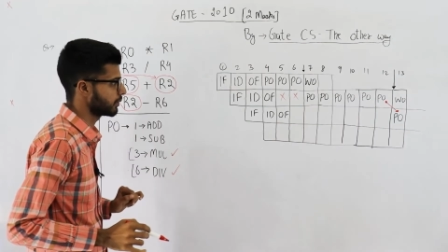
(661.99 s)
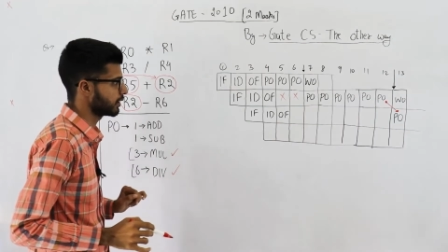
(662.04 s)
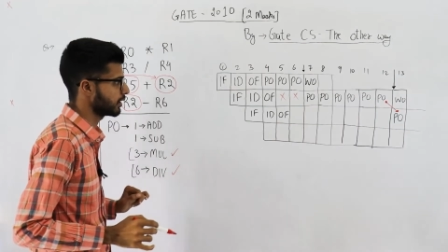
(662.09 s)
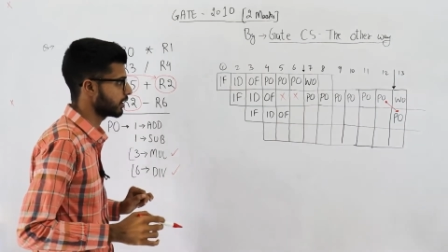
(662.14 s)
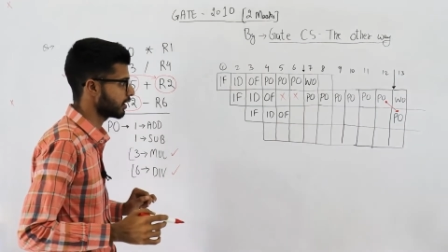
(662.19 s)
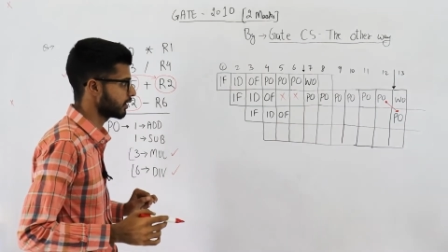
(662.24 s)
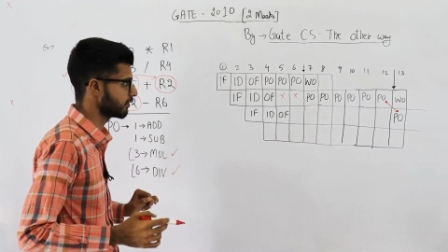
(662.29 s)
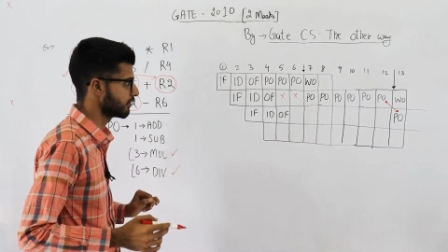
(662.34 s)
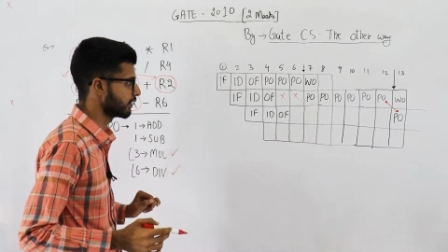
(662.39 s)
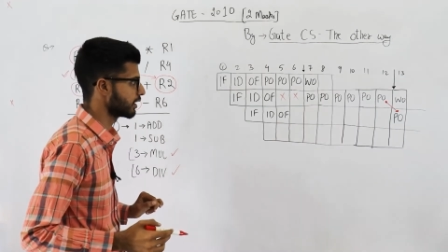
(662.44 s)

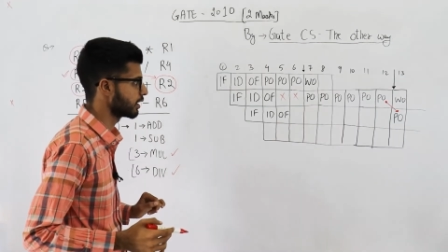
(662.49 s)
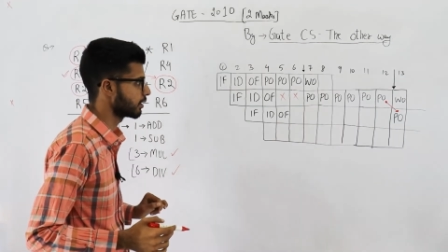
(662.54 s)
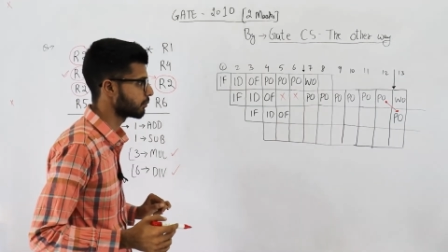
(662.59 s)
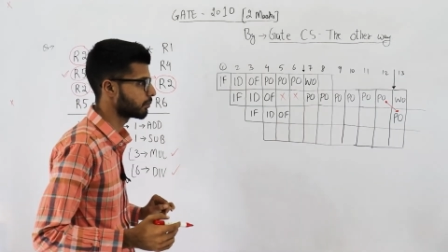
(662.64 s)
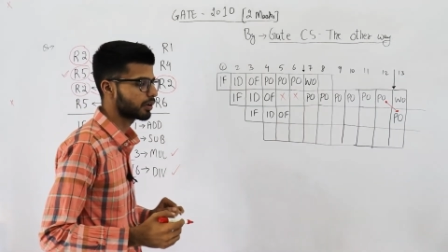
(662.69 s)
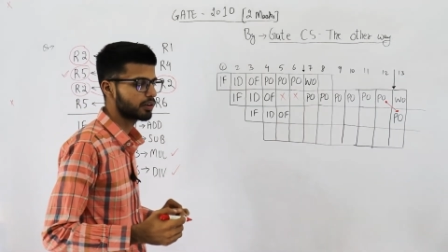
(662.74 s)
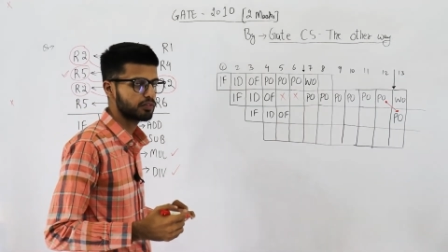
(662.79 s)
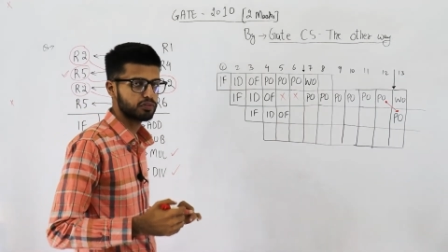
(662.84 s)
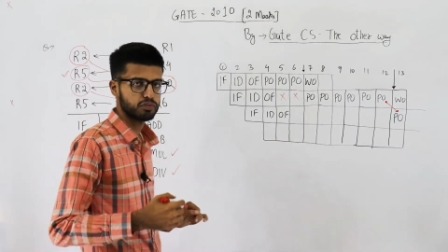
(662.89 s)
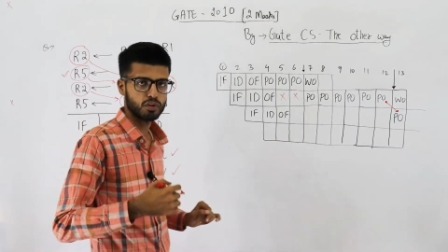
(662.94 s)
be
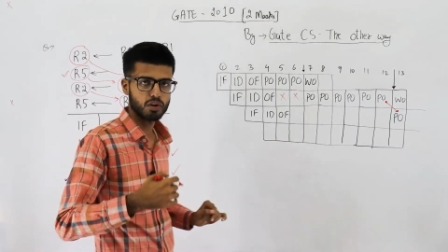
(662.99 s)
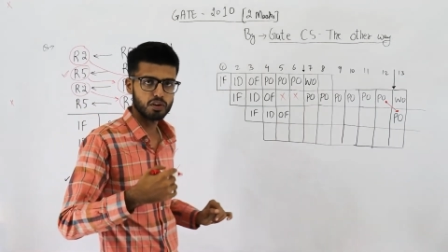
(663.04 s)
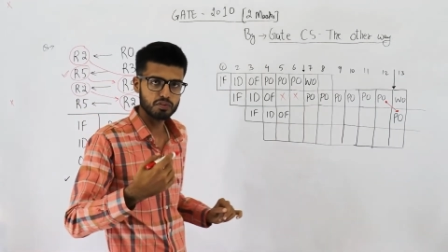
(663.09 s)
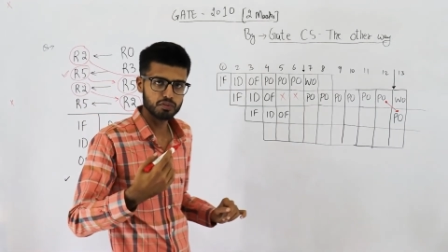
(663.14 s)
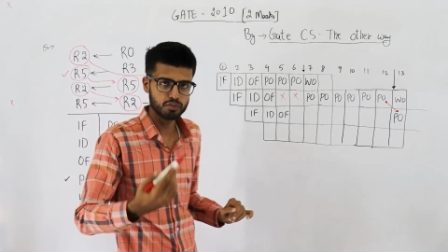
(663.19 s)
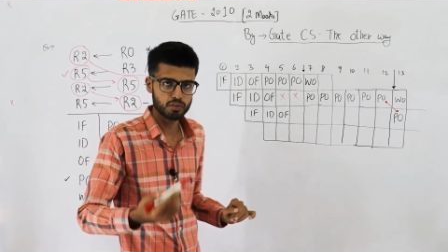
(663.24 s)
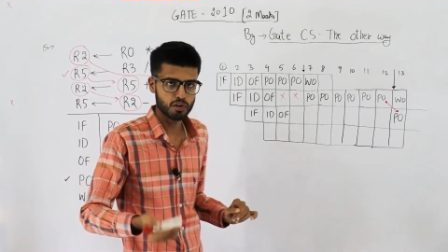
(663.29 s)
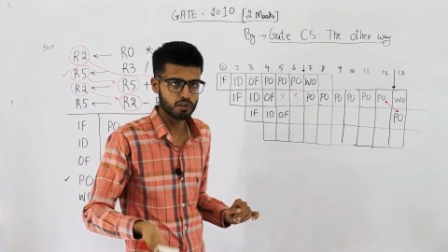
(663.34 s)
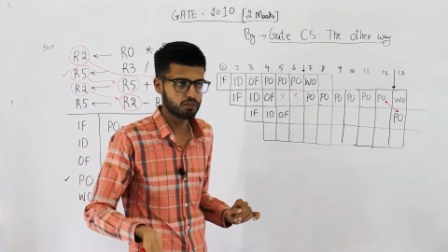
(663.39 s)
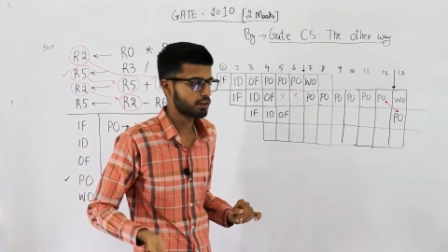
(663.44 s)
available for
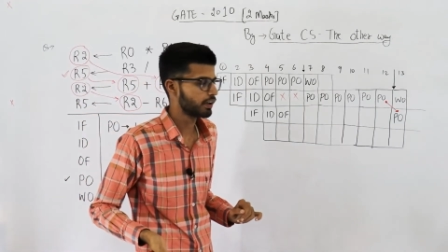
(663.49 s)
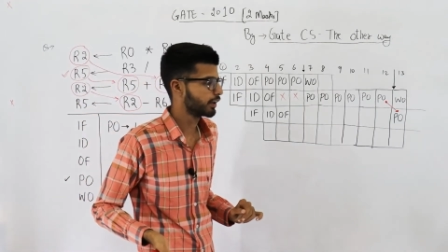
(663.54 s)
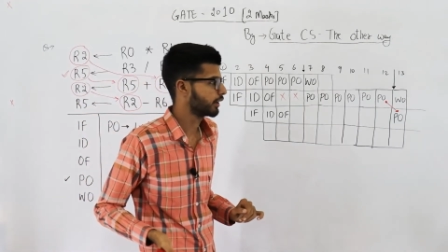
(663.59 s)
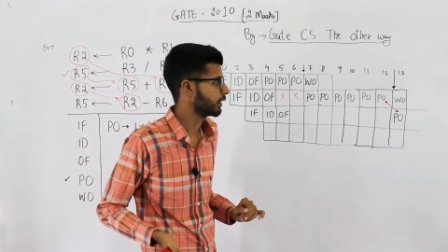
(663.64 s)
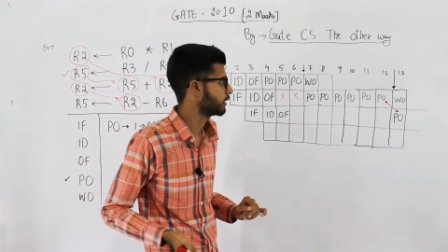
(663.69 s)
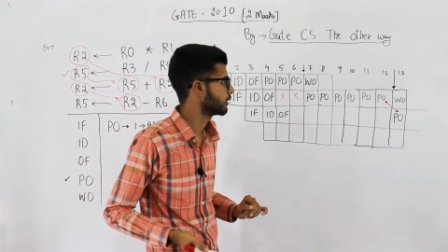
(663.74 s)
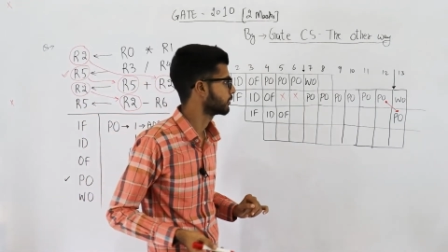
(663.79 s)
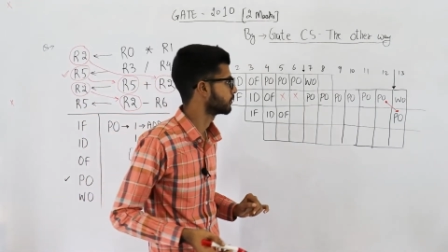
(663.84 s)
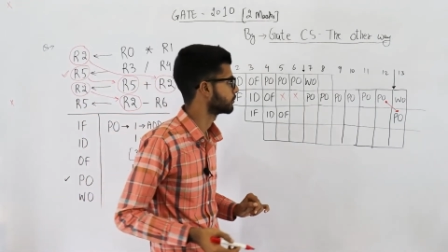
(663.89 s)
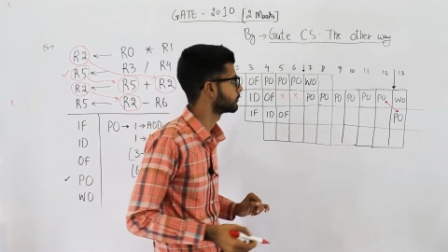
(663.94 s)

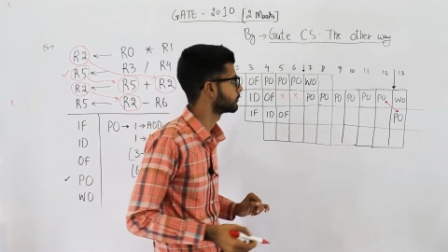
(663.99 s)
forwarding.